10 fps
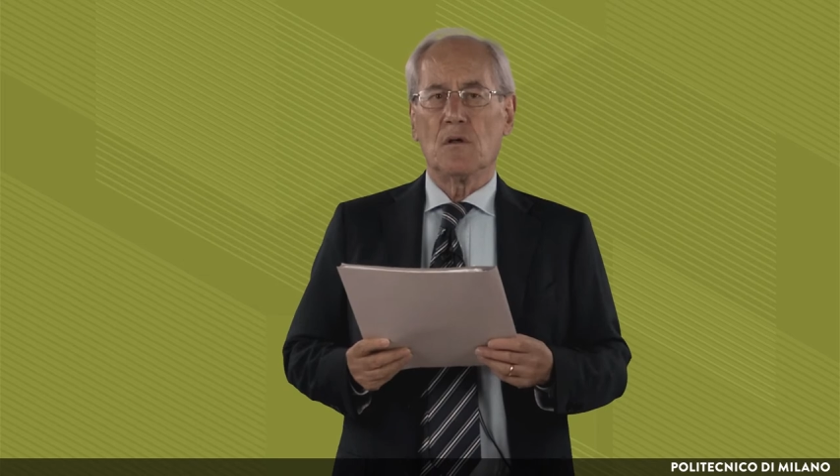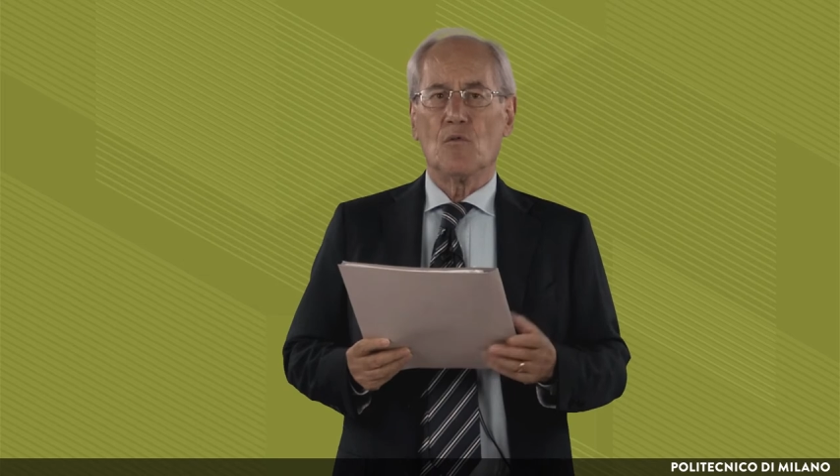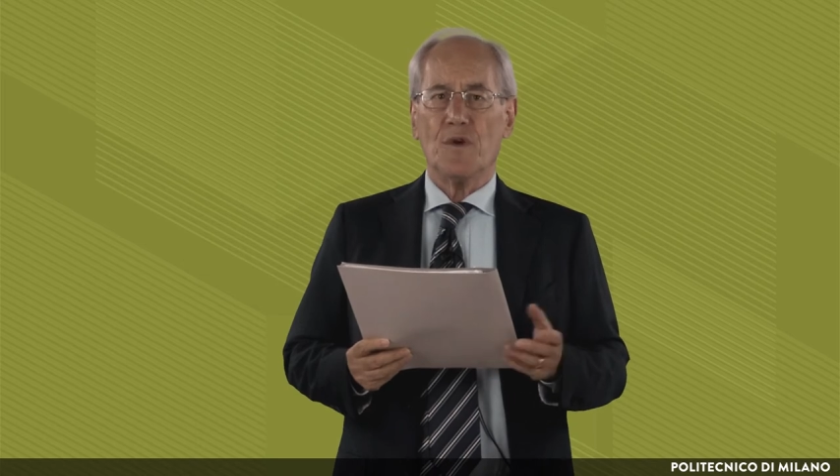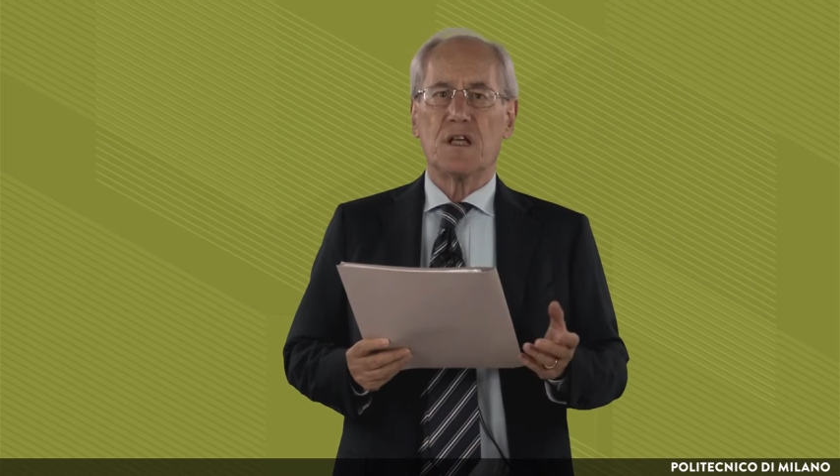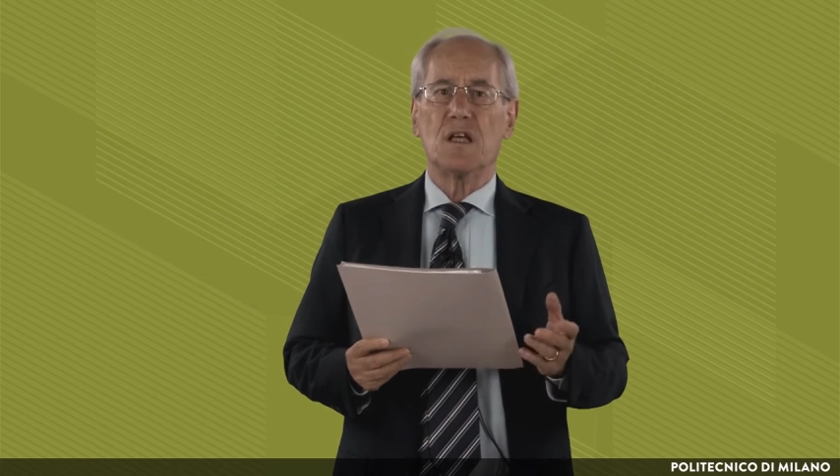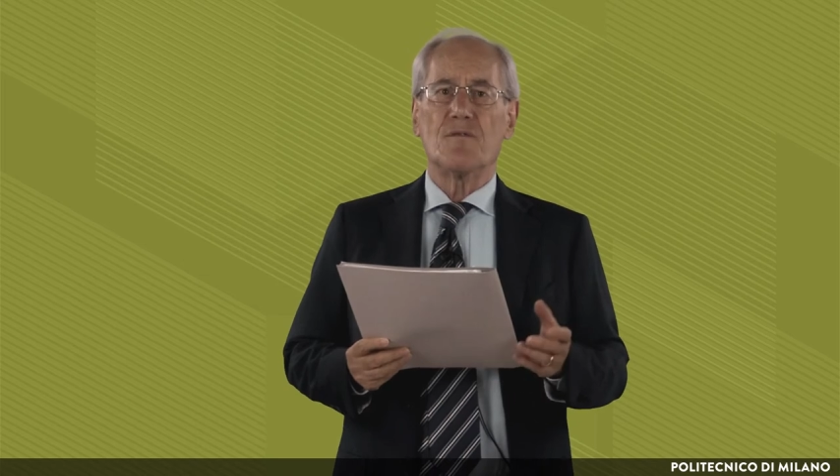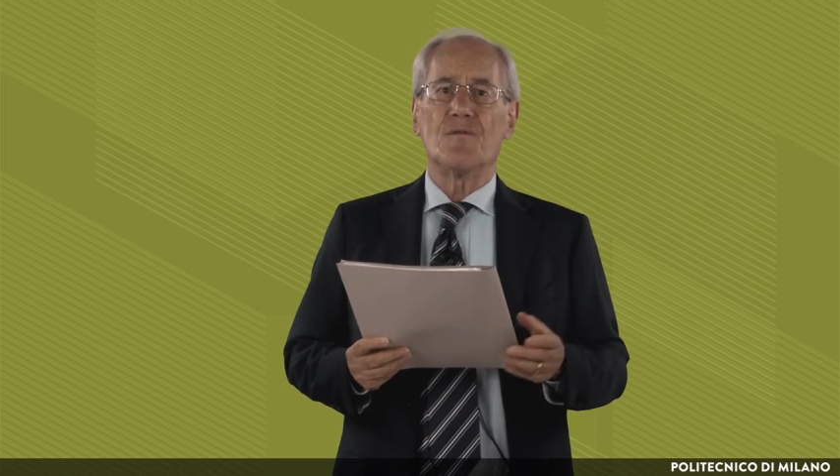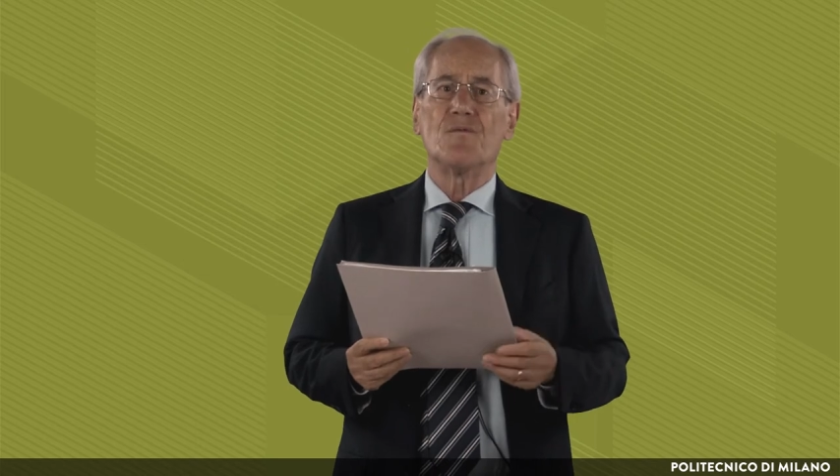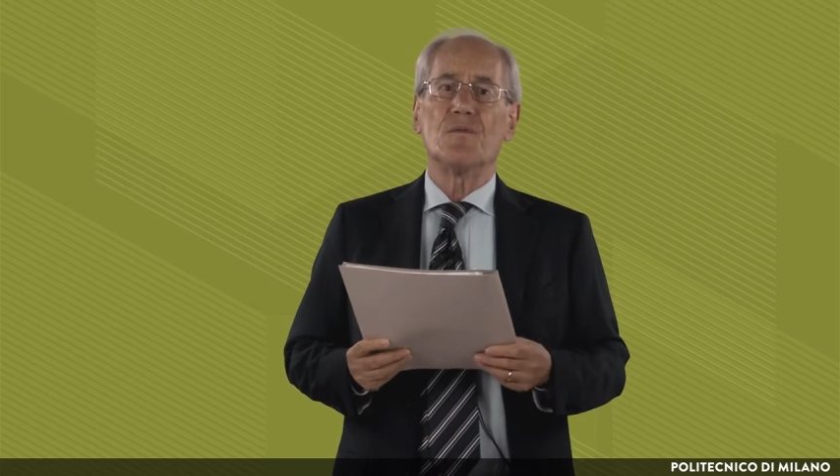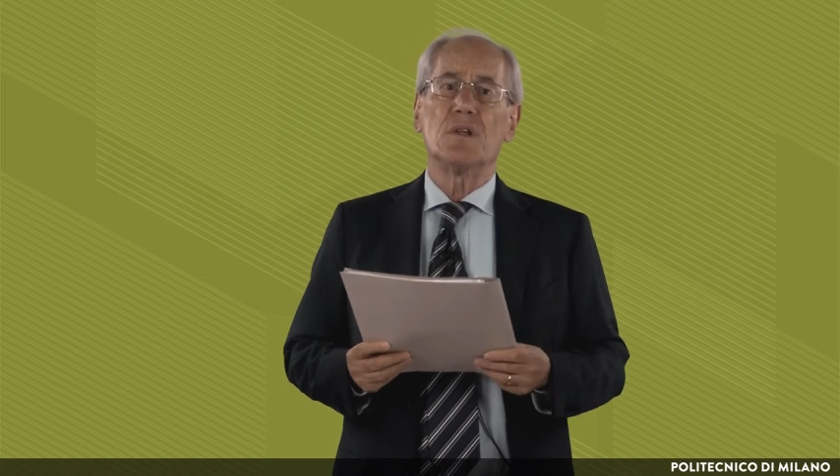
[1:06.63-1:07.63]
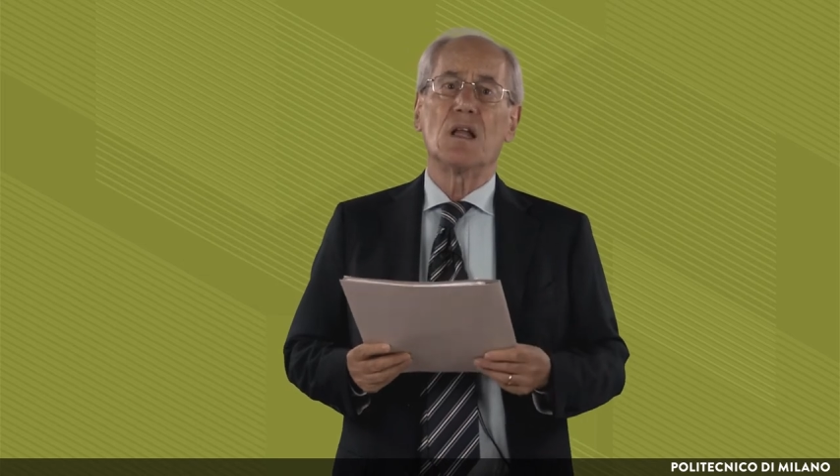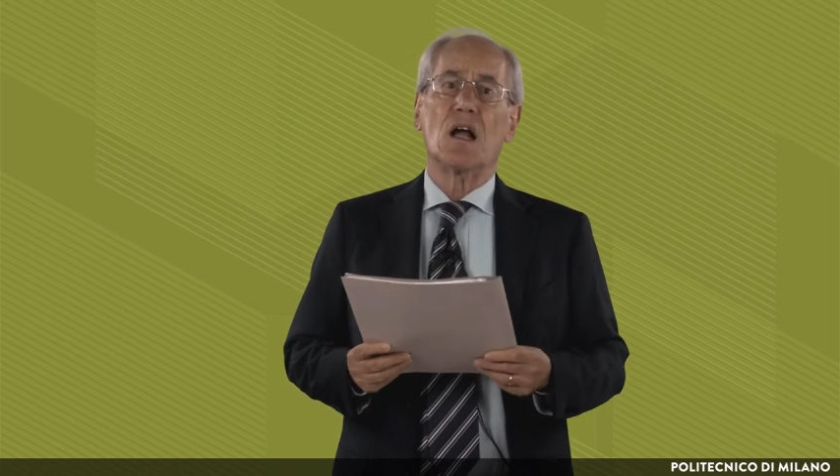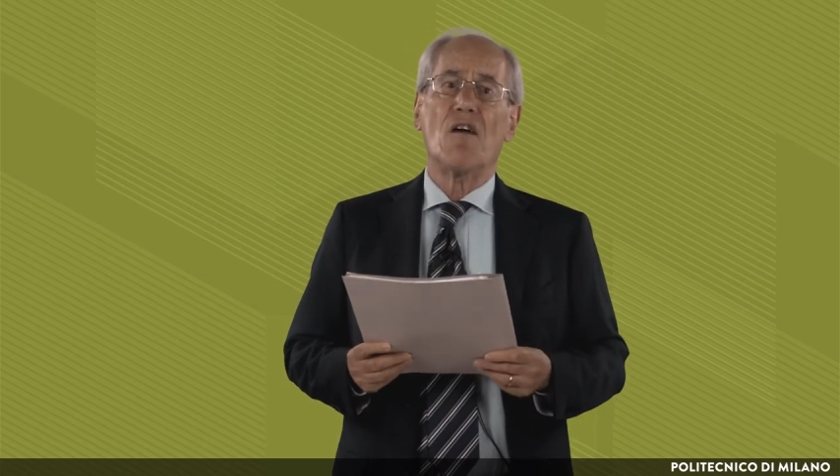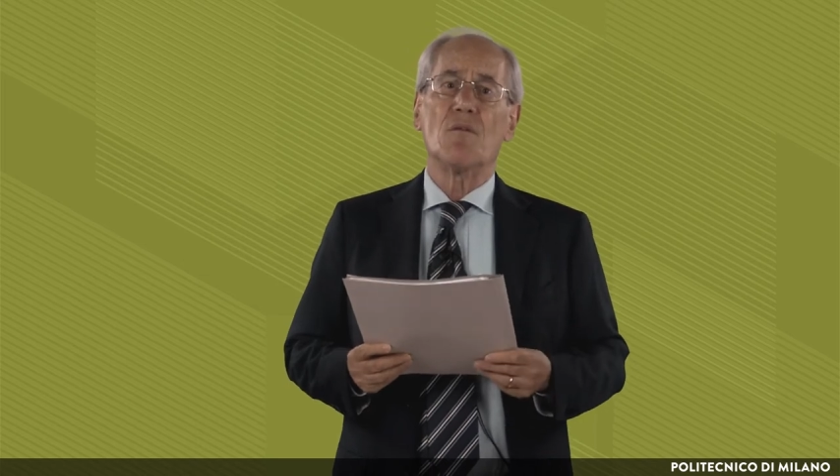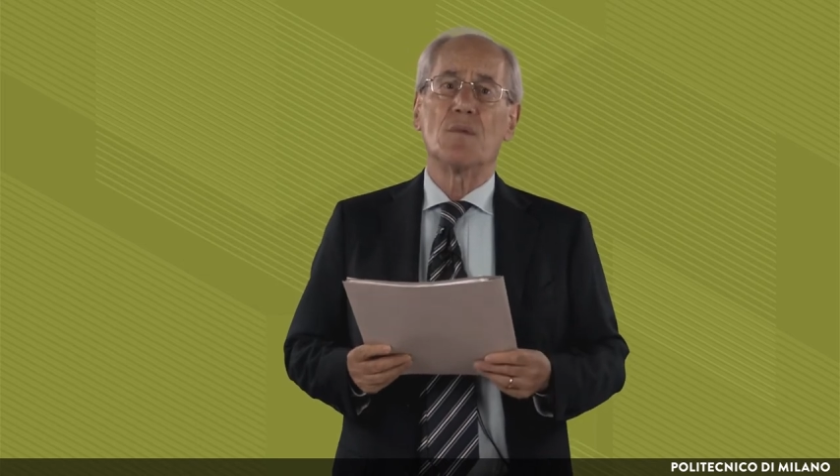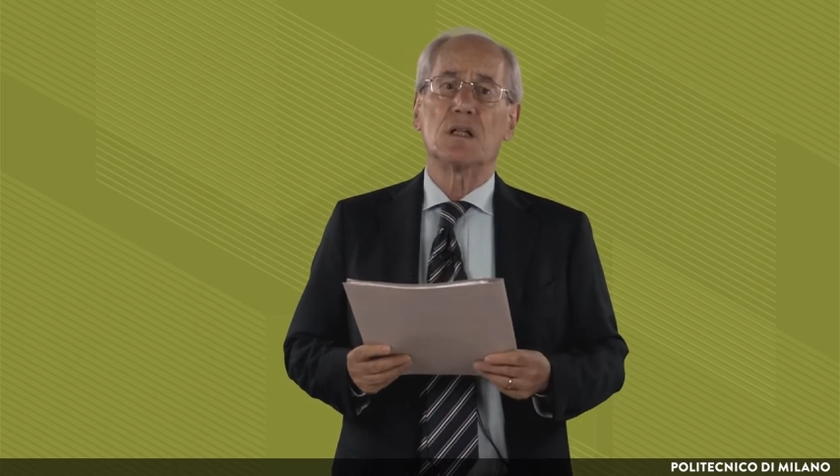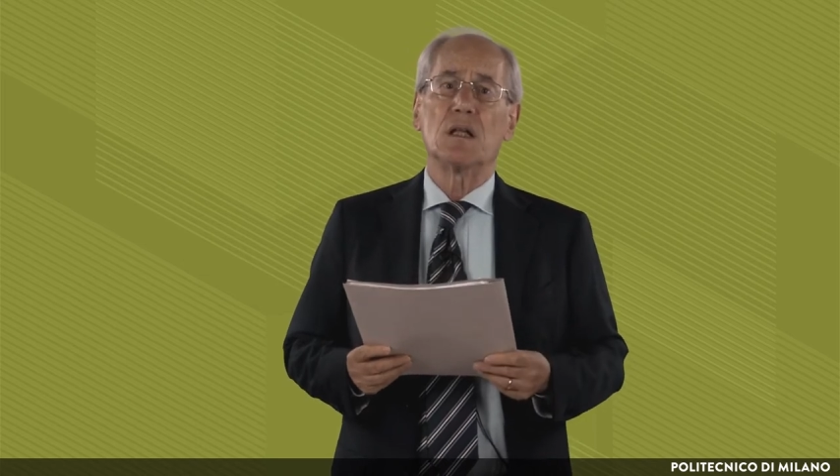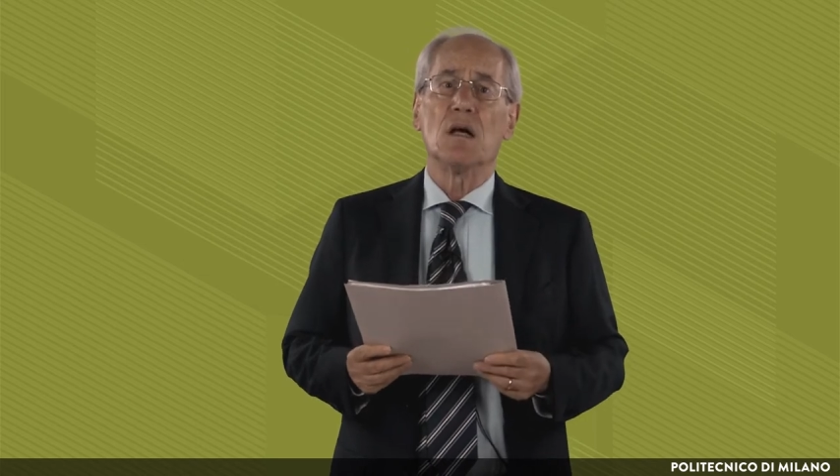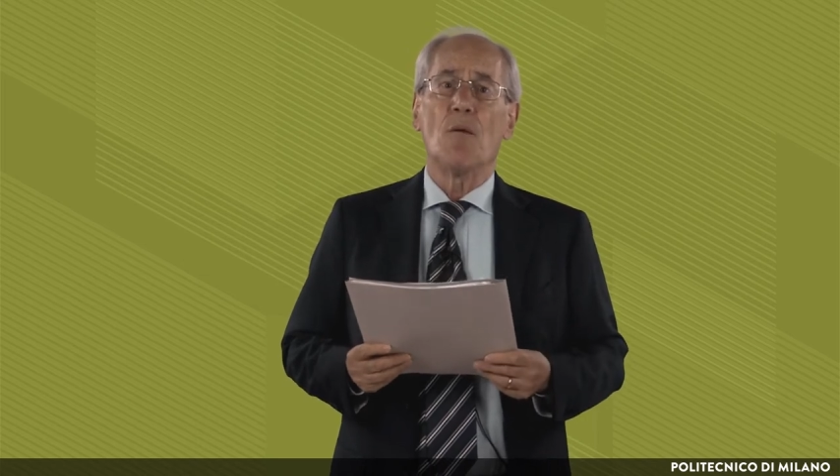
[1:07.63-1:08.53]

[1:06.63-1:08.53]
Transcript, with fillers: We give the government